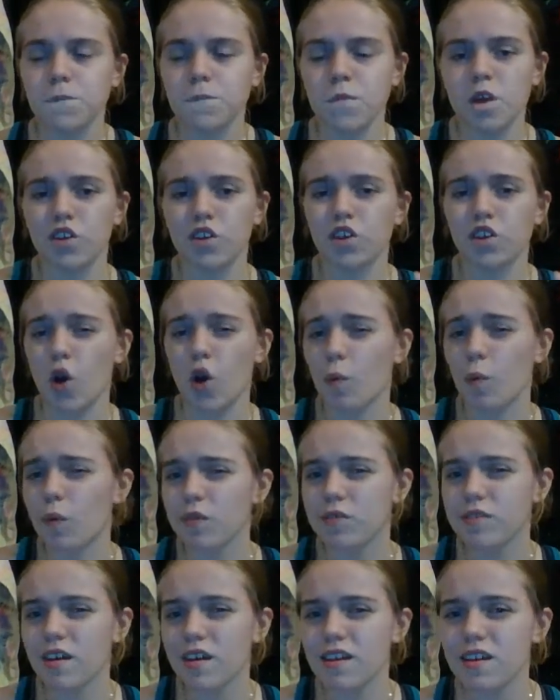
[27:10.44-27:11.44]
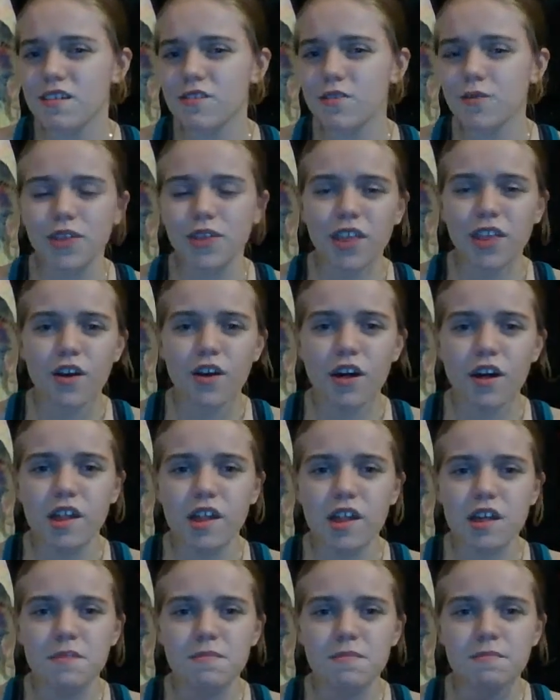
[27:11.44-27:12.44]
global studies is what they call
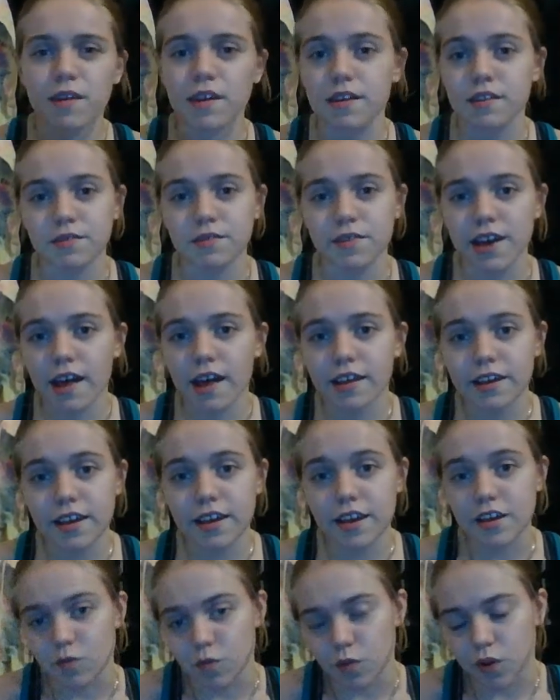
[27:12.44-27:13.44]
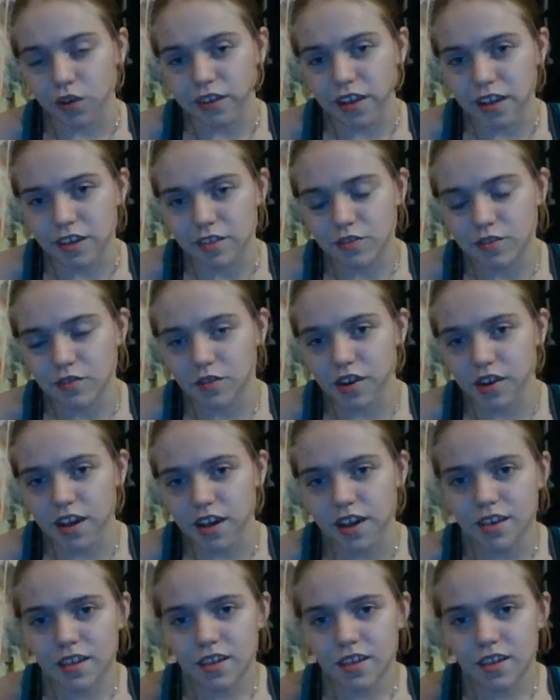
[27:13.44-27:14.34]
it, but in reality it's world history.